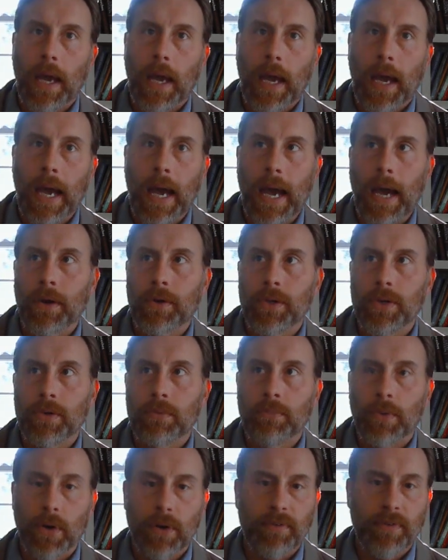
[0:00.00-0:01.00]
how do you
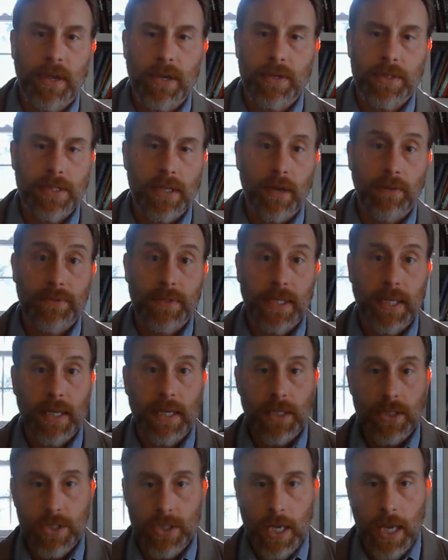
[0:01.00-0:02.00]
motivate yourself to get
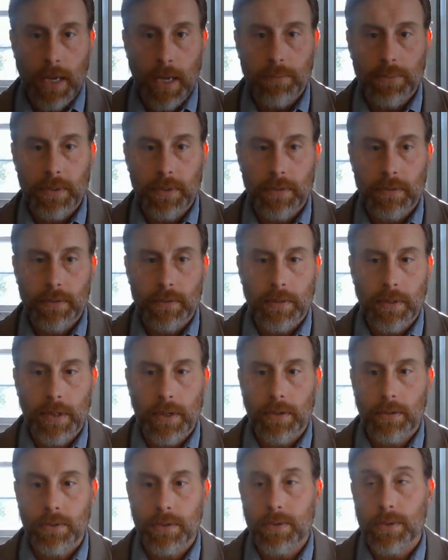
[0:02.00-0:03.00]
in shape?
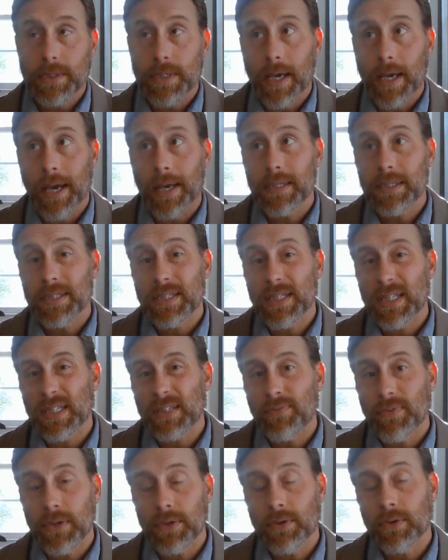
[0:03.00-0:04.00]
You sign a
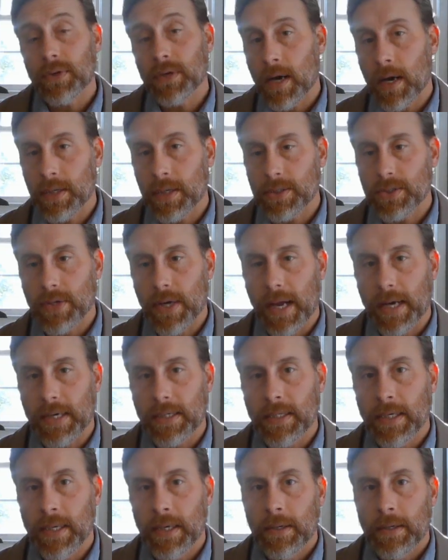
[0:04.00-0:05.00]
six-figure
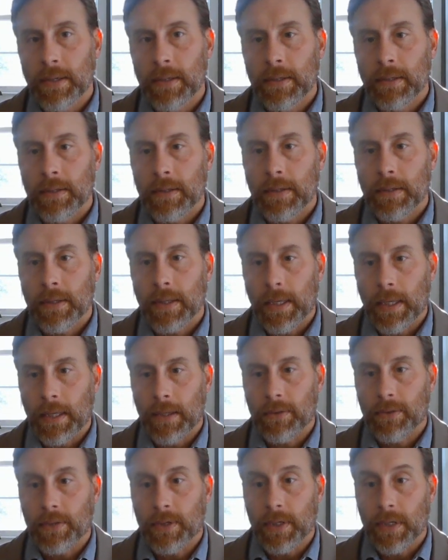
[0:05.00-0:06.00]
contract.
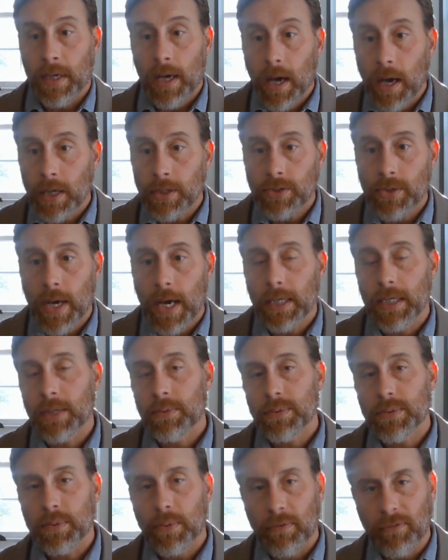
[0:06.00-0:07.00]
And the contract he
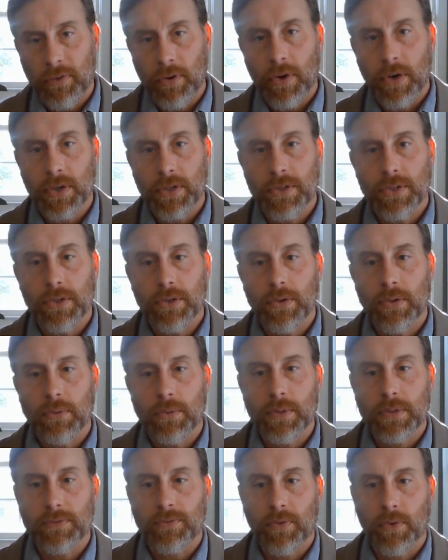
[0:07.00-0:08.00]
was referring to
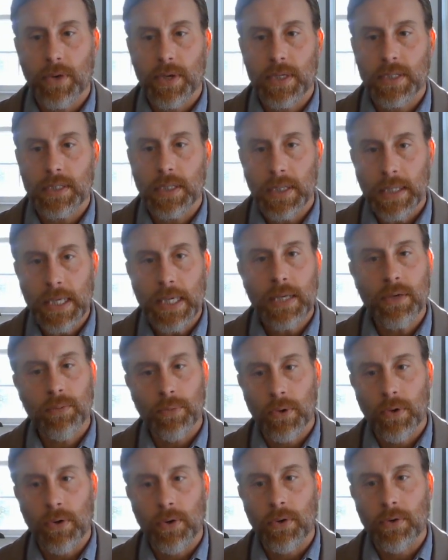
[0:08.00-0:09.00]
was for his lead
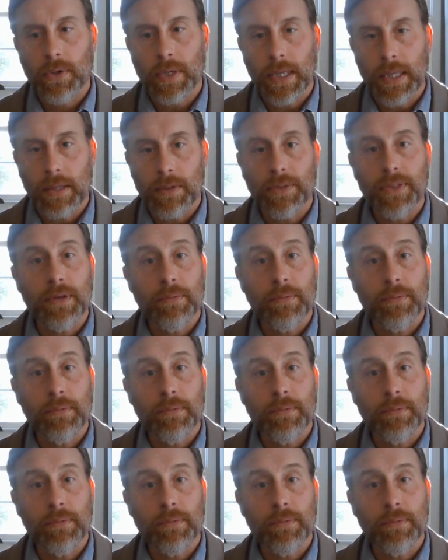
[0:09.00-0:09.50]
role in